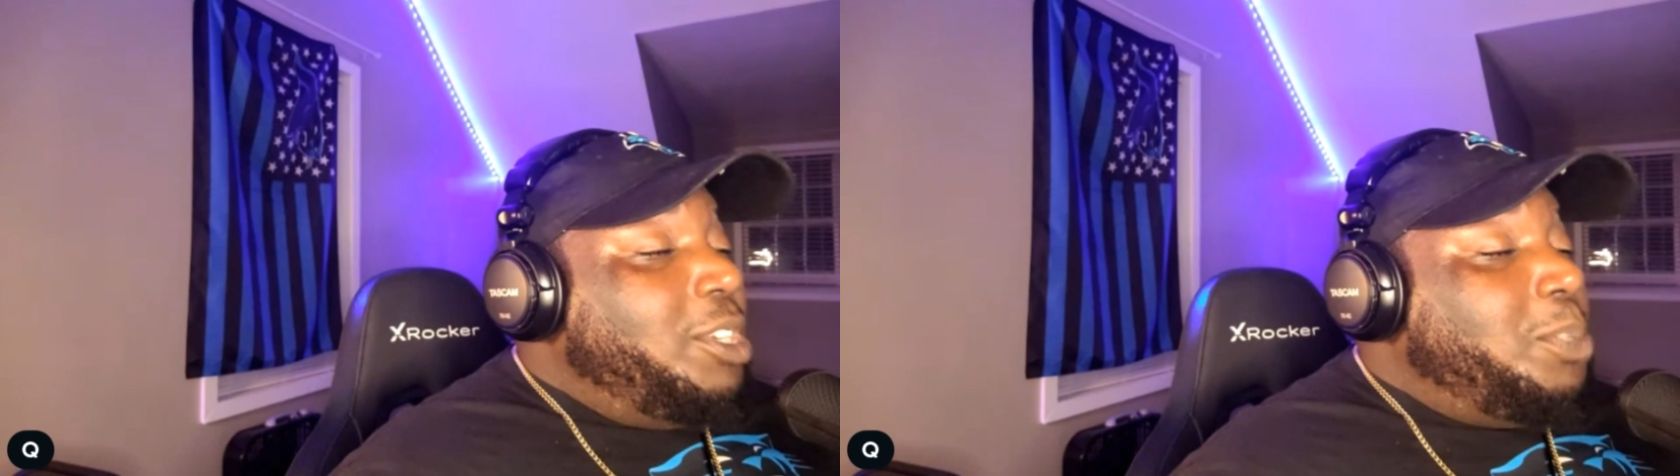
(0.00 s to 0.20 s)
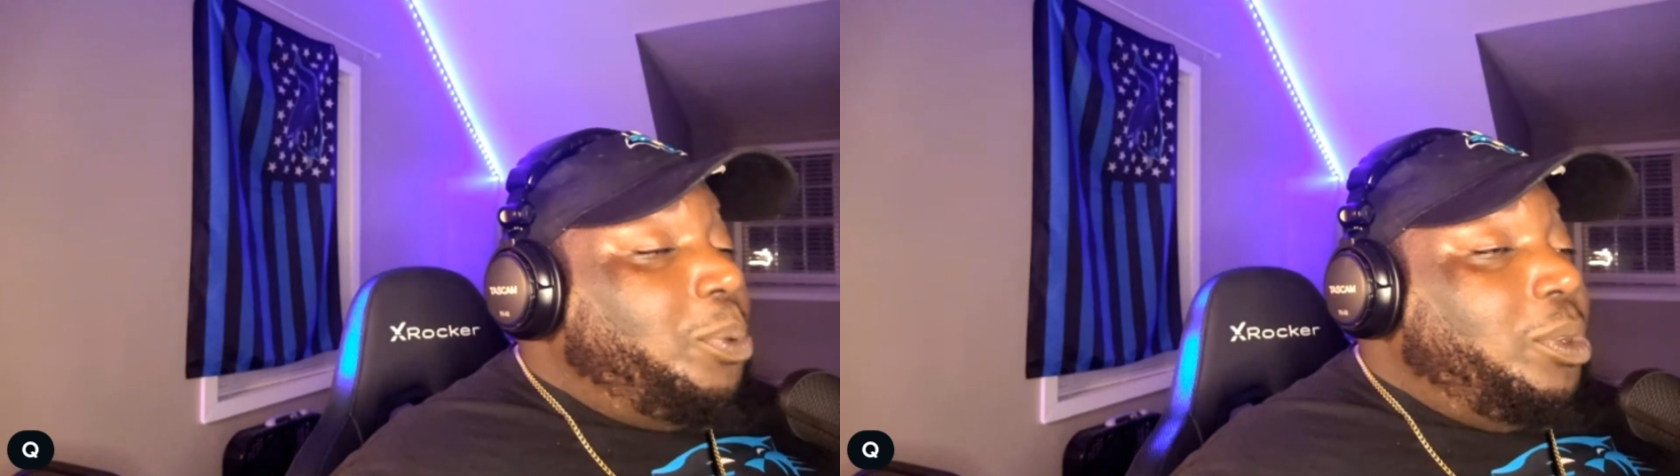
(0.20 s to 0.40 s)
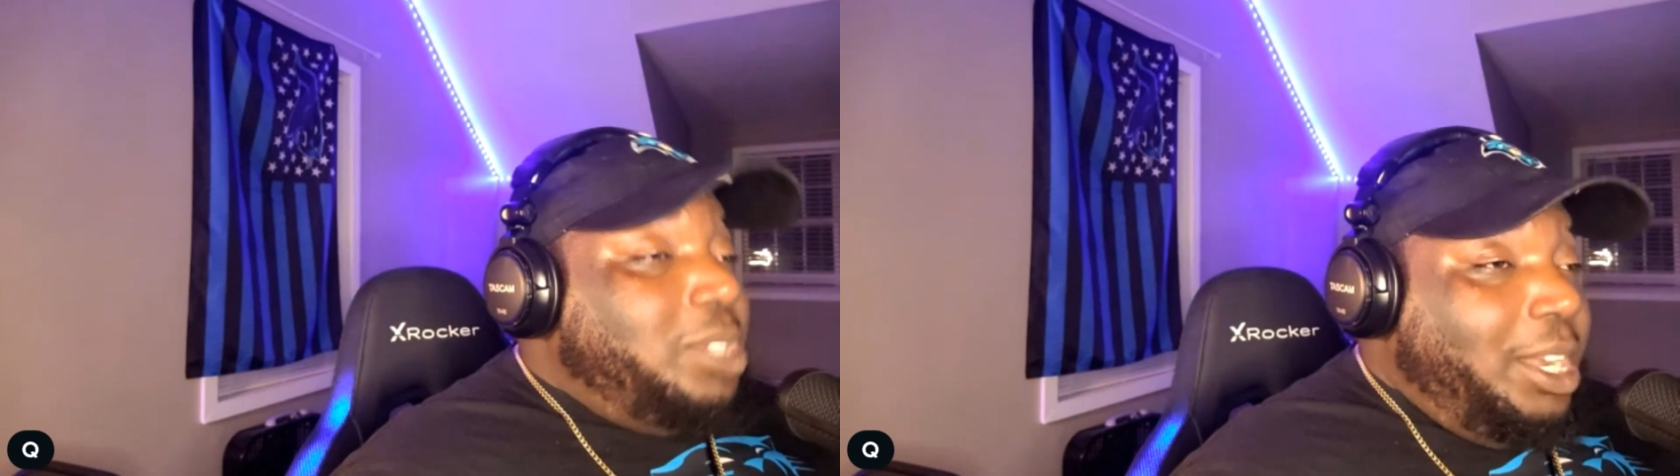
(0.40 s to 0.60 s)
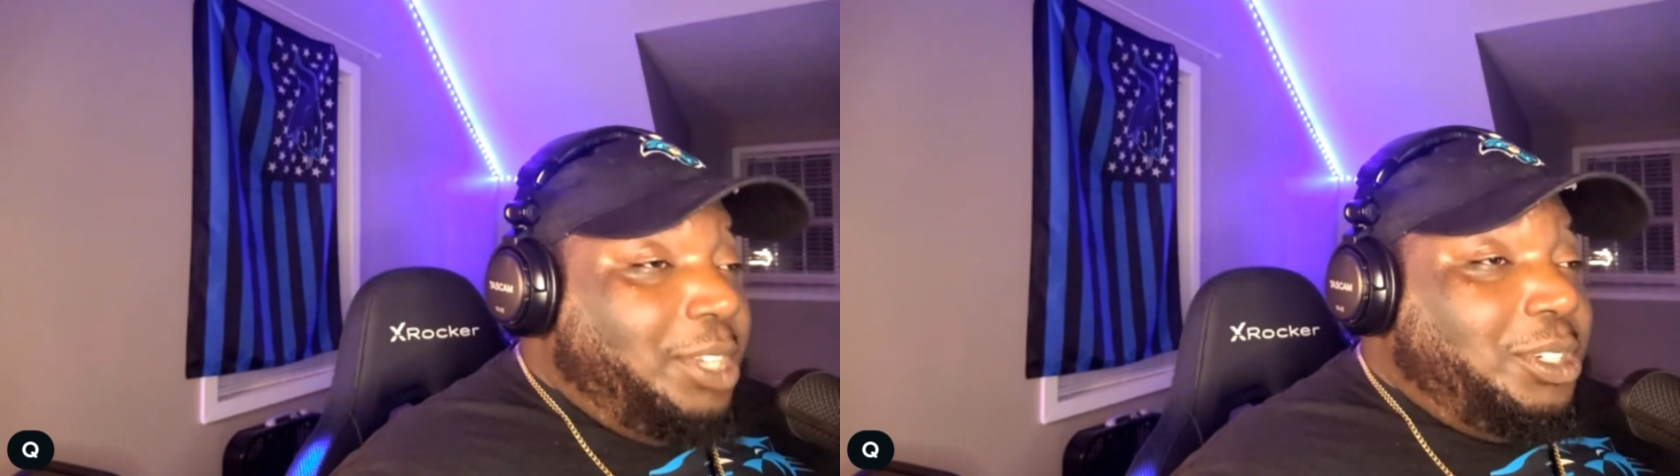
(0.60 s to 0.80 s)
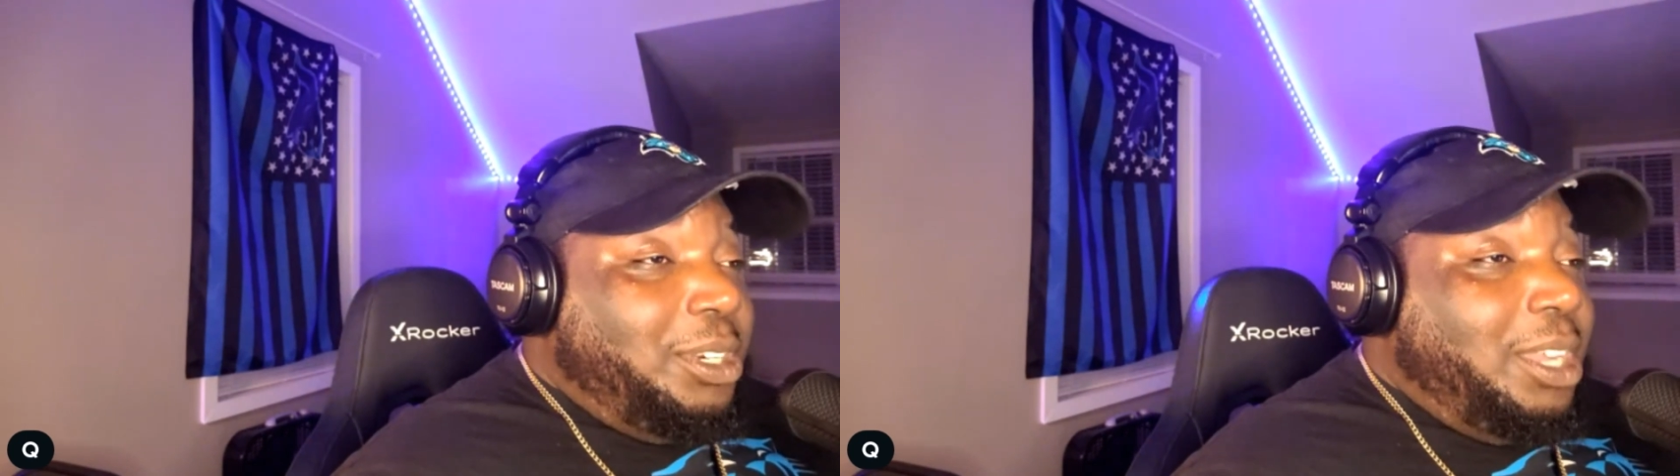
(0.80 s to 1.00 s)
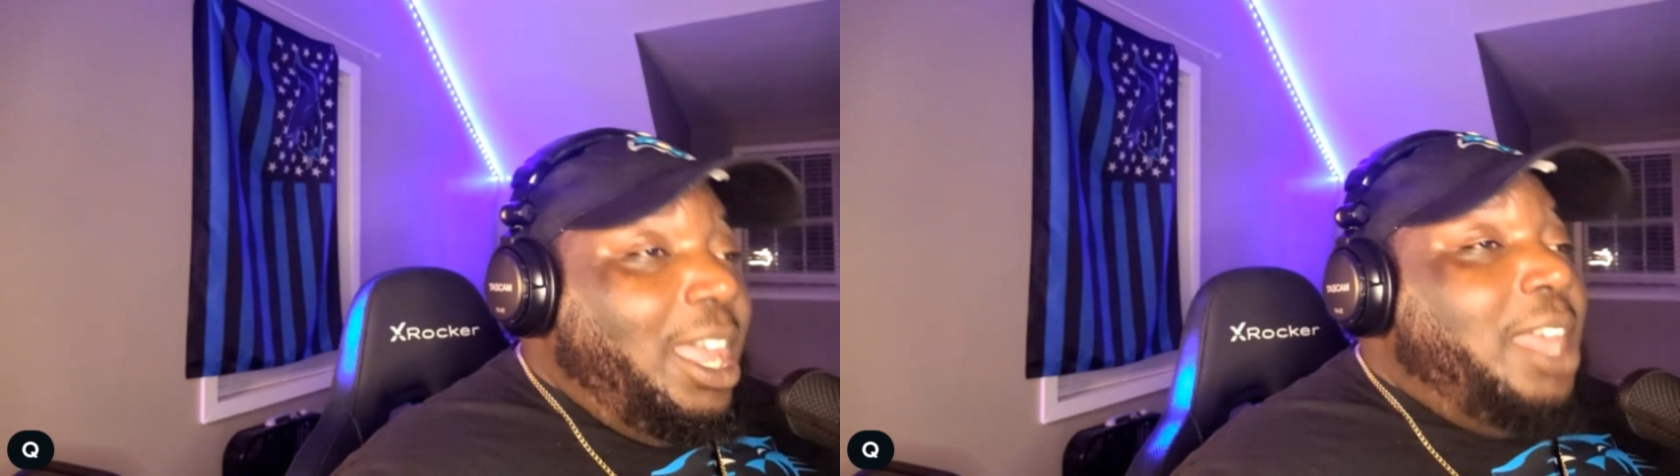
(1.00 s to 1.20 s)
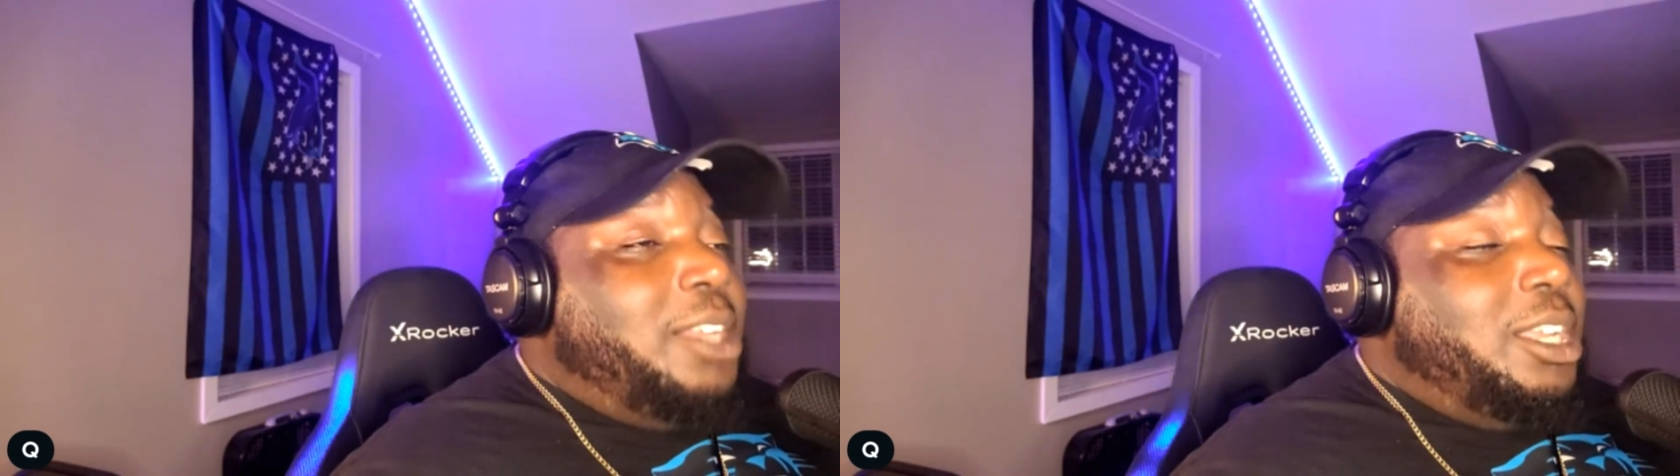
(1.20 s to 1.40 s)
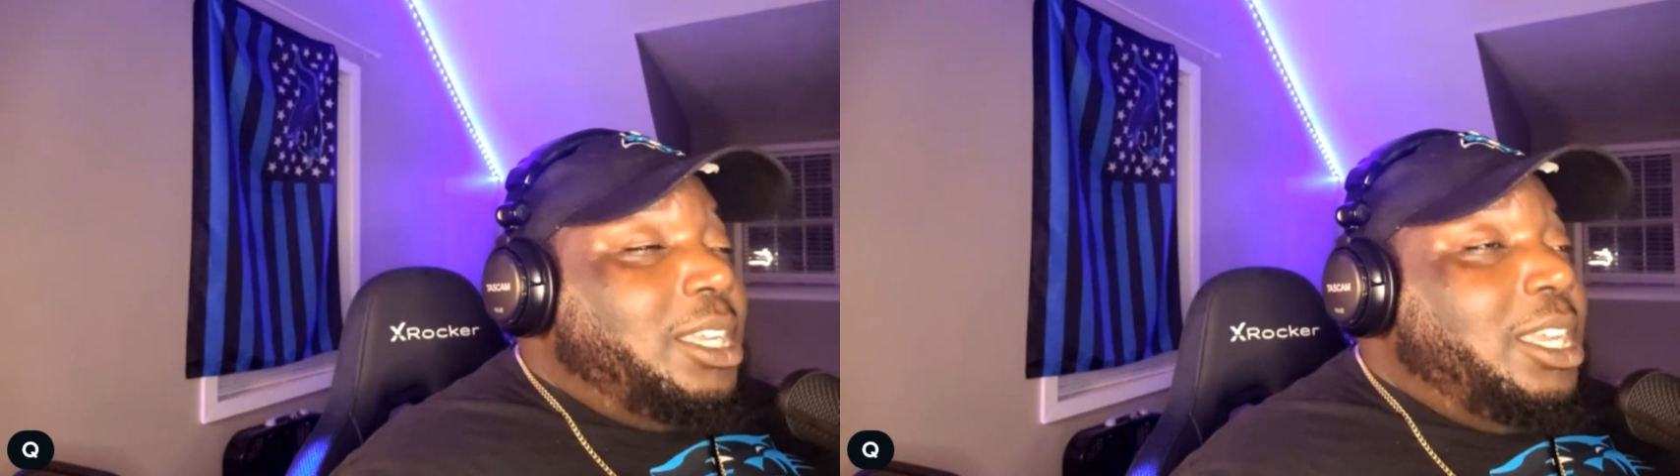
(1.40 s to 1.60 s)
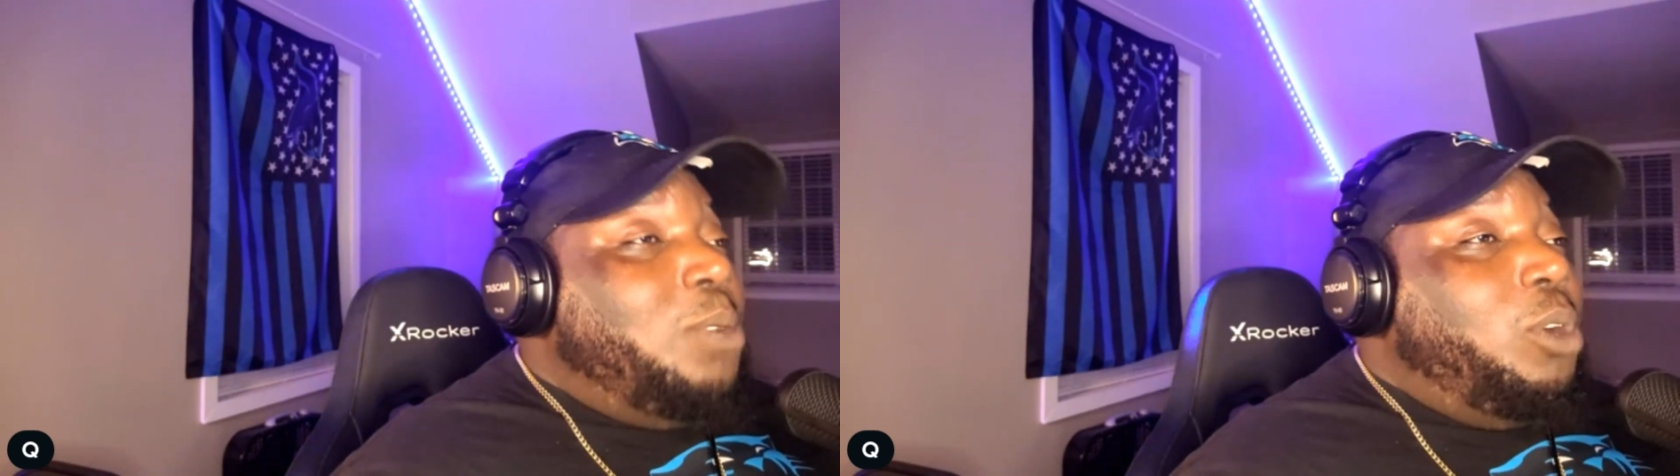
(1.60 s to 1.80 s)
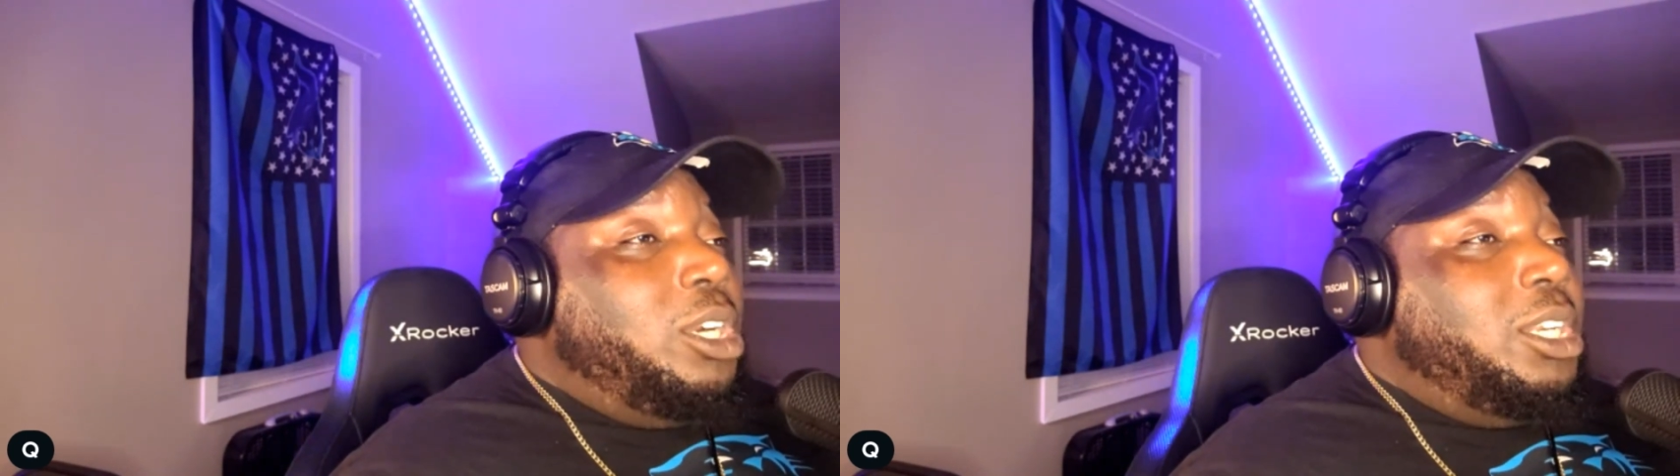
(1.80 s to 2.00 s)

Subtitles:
us production. The key word